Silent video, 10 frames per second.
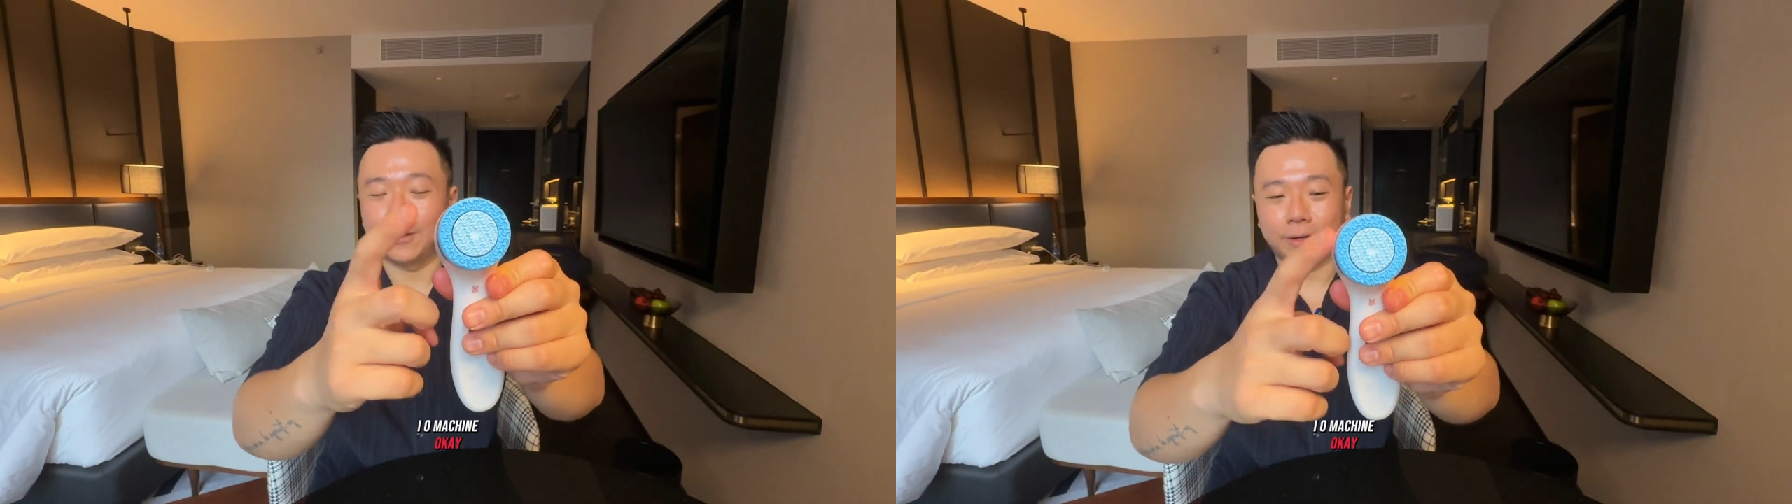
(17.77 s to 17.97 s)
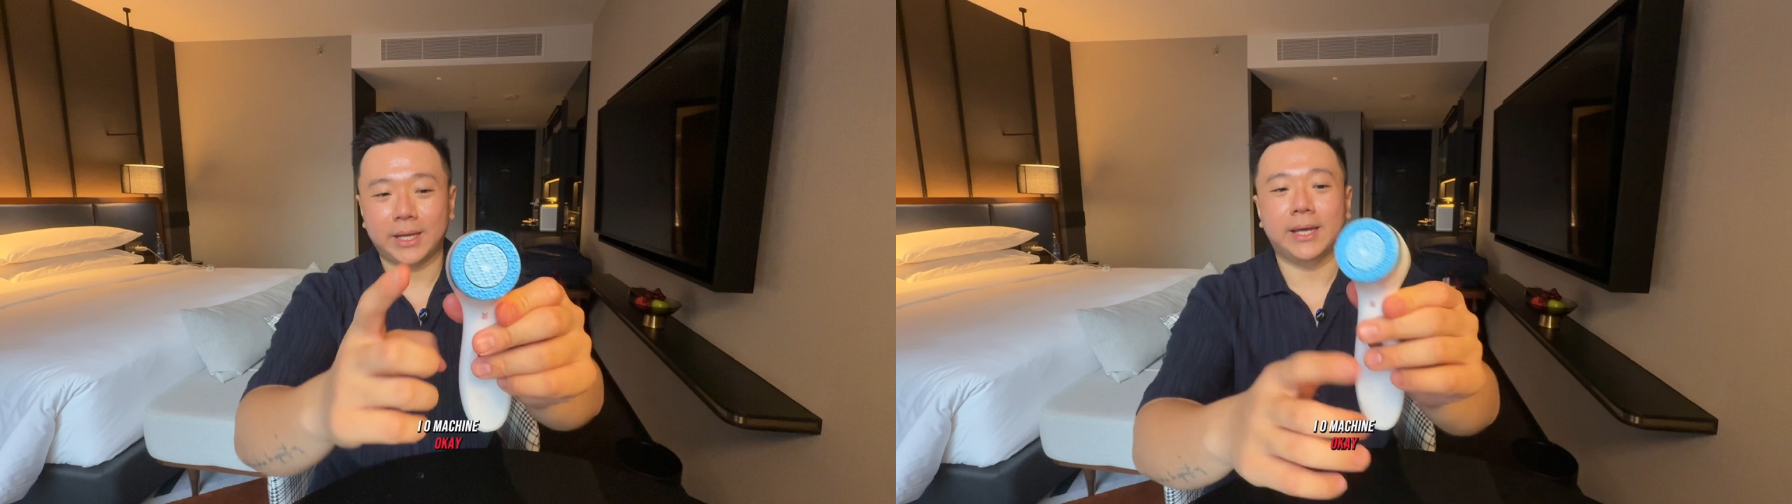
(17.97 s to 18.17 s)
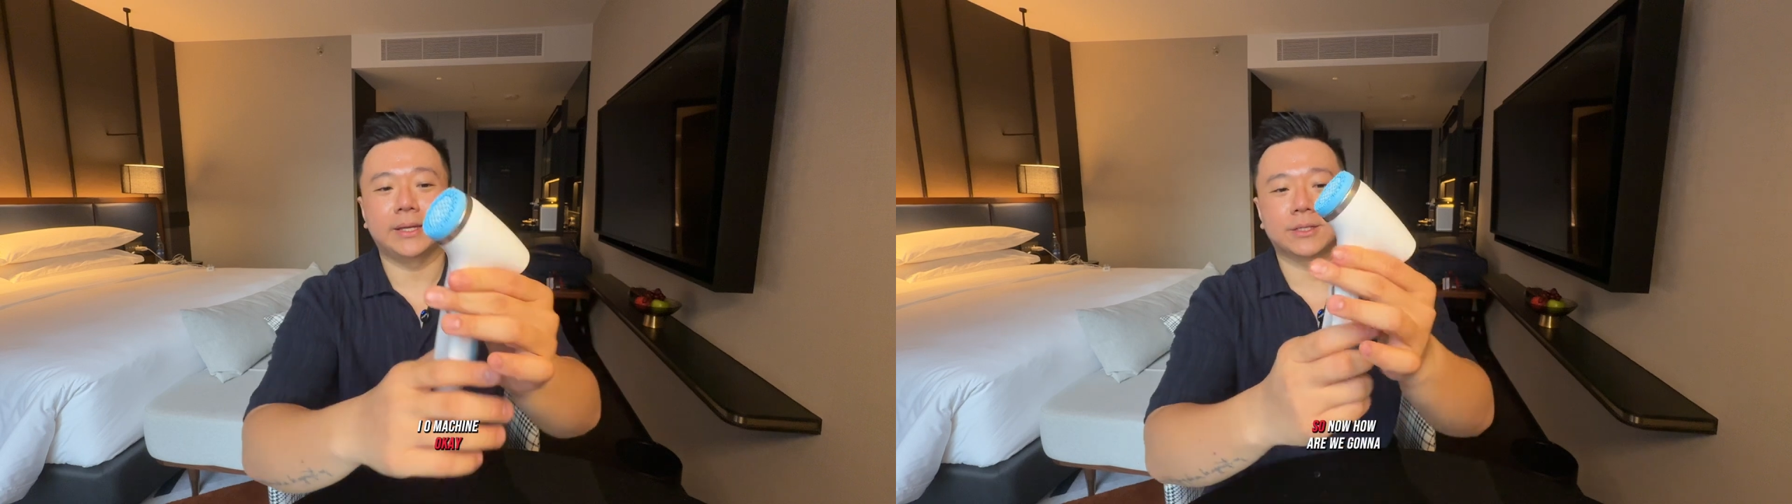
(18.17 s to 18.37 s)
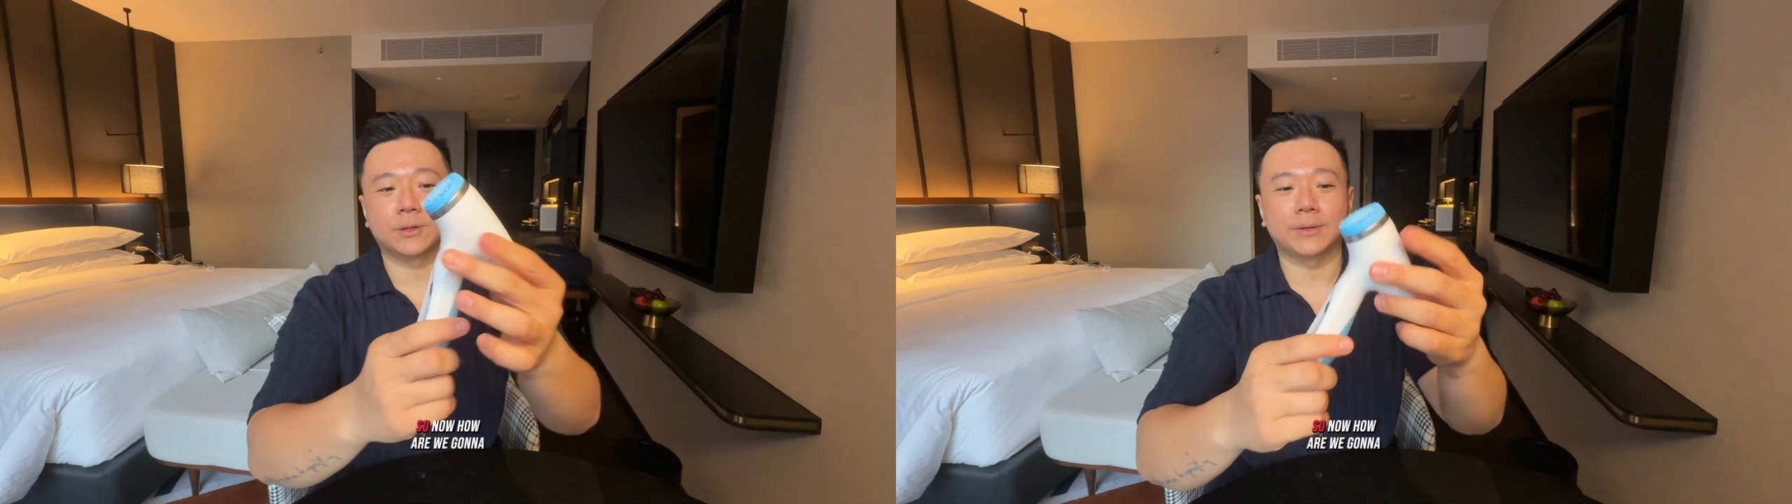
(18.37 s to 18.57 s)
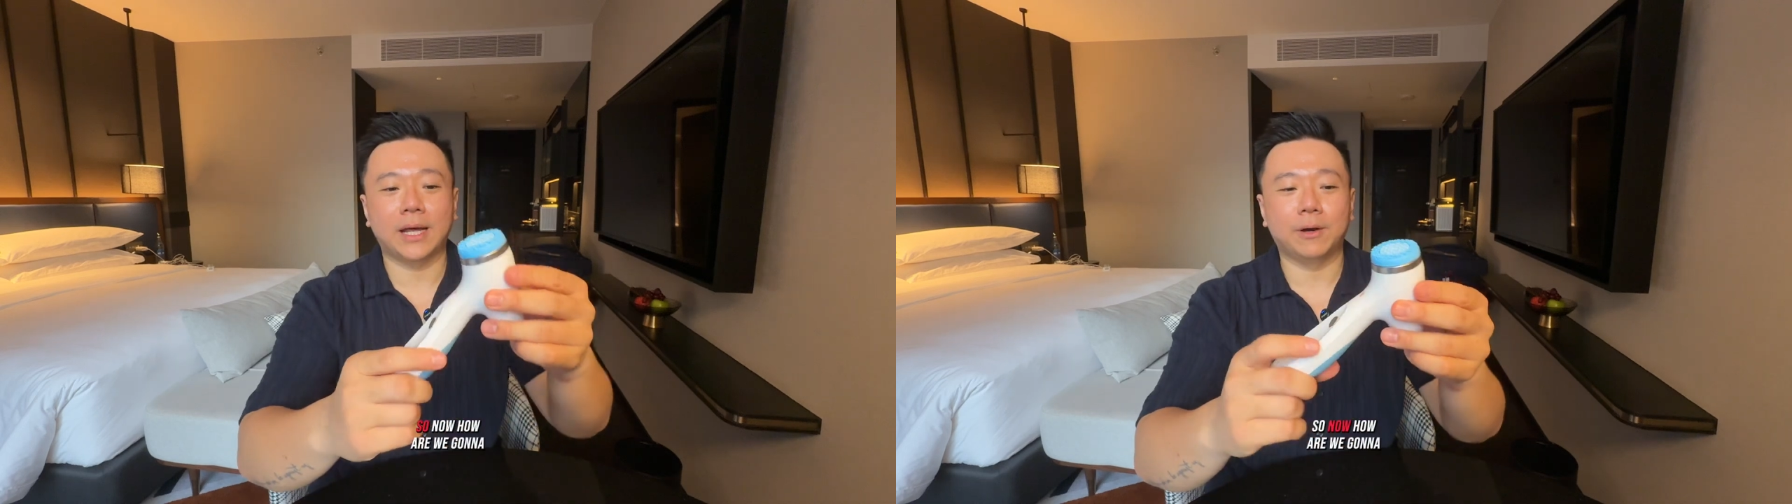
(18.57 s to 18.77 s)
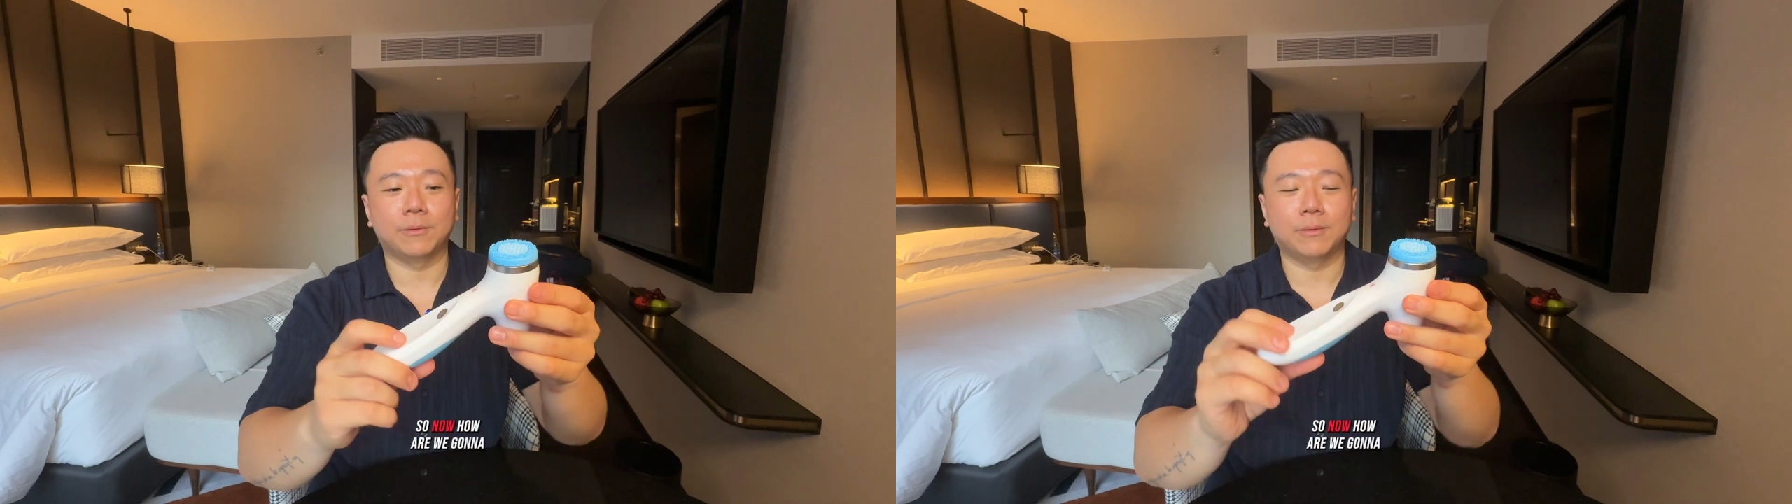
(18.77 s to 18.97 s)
Okay, so now